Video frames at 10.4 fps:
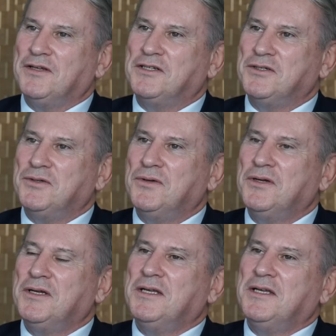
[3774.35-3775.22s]
and to
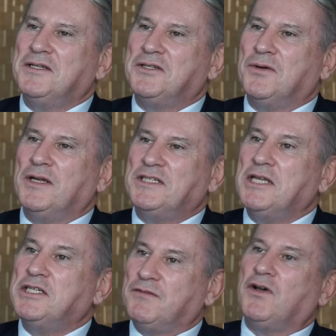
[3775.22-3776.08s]

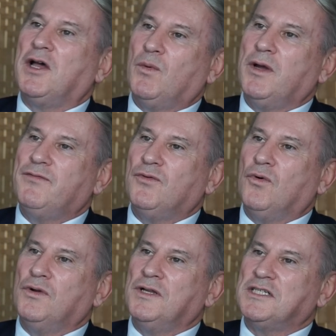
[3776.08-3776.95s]
identify a way forward.